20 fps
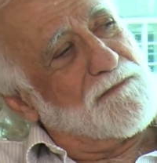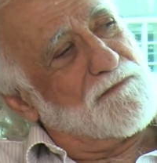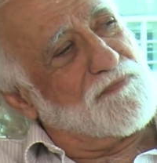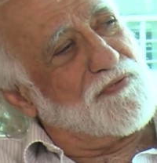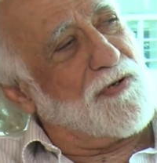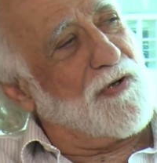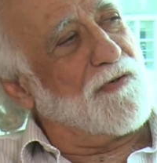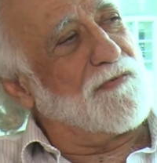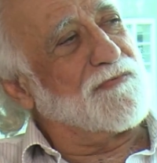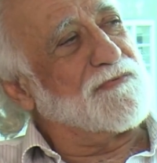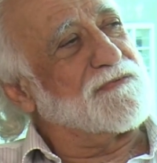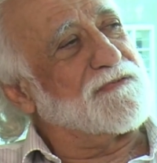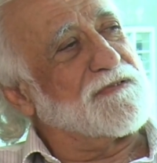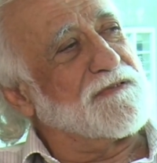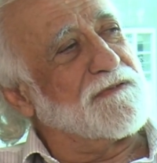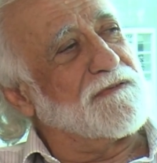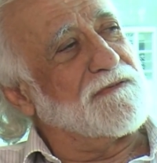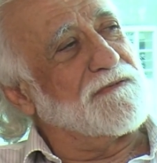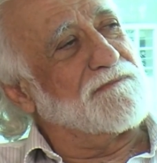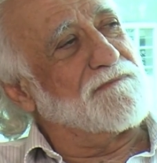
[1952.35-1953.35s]
prone
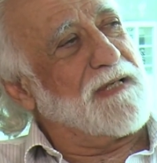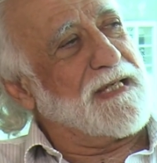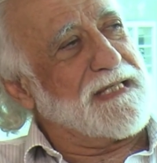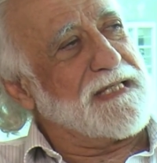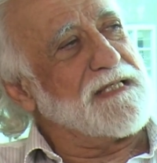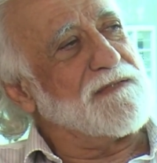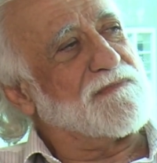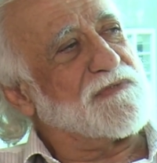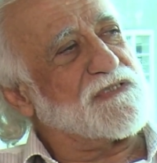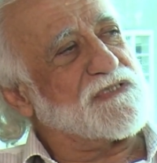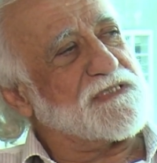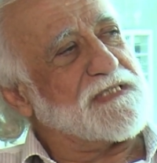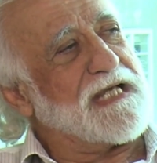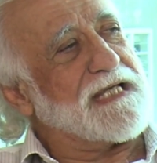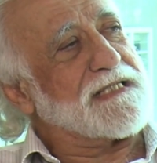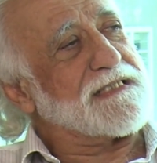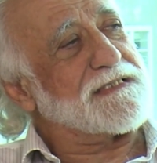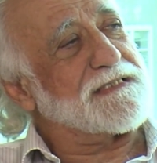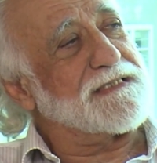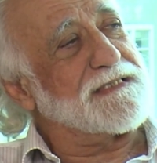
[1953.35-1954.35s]
to making
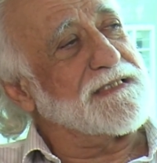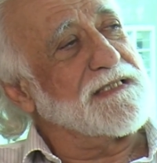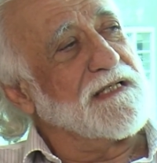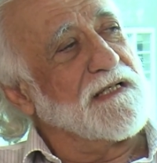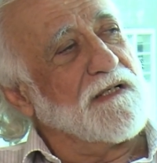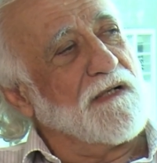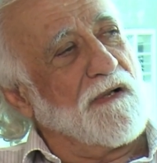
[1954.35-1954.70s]
mistakes,